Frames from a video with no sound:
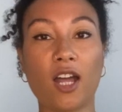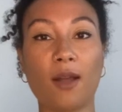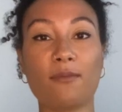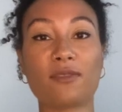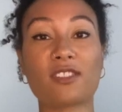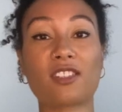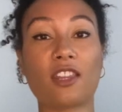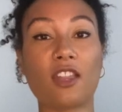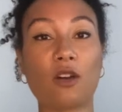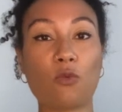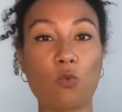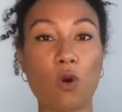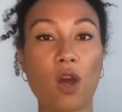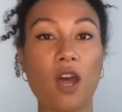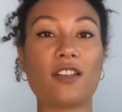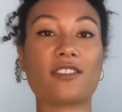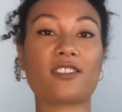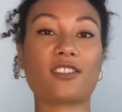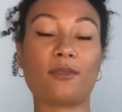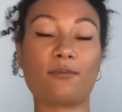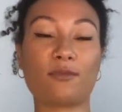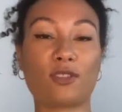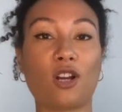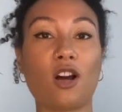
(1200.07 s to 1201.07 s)
So there were
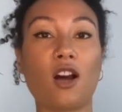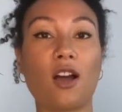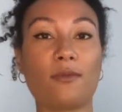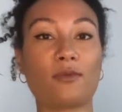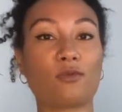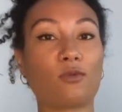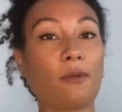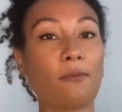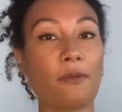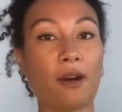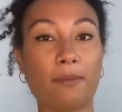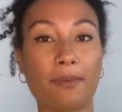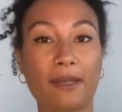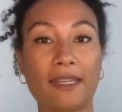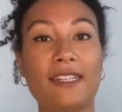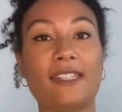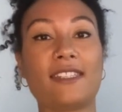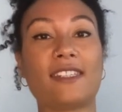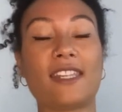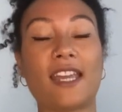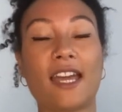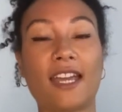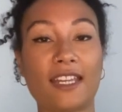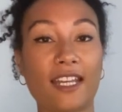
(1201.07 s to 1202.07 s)
some times when my
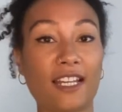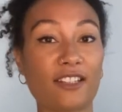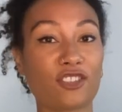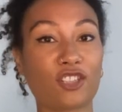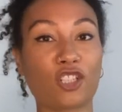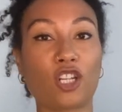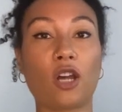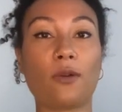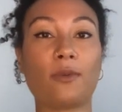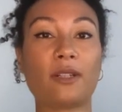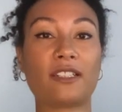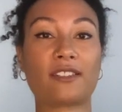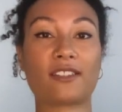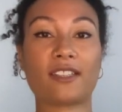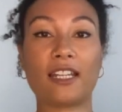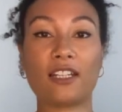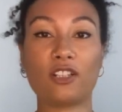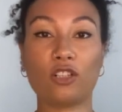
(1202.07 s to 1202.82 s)
PTA had to go and say,